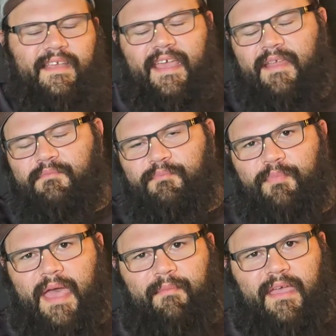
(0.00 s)

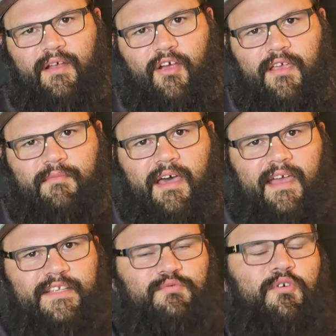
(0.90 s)
And Batman Arkham
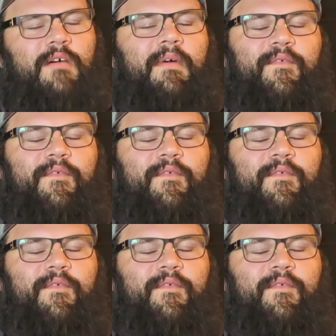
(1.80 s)
Knight is one of